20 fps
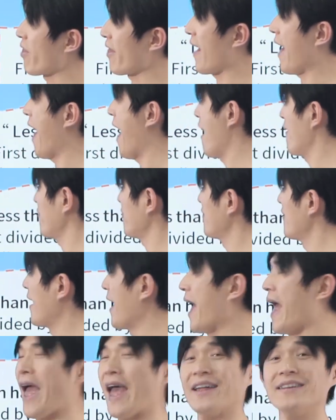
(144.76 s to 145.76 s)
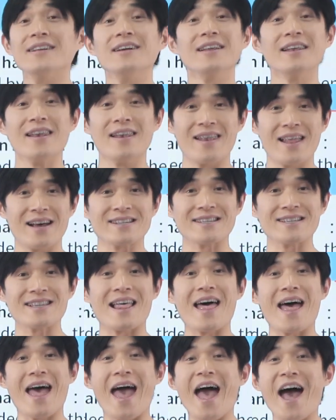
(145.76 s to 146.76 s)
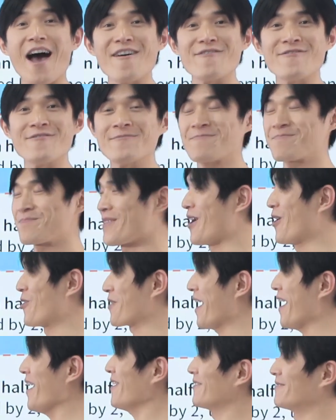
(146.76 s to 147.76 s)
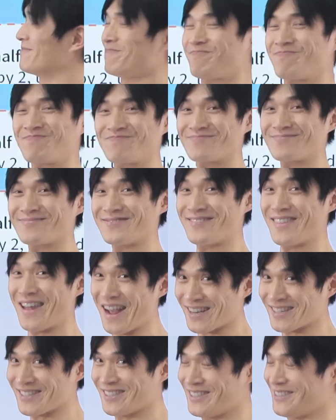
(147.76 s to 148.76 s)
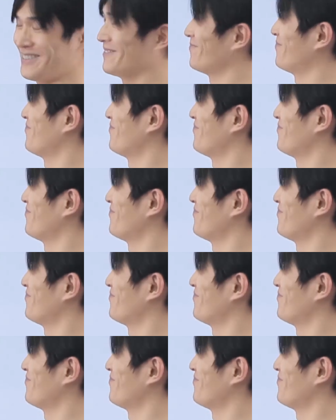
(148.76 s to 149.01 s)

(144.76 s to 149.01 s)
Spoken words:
than half and less than half. Okay, next.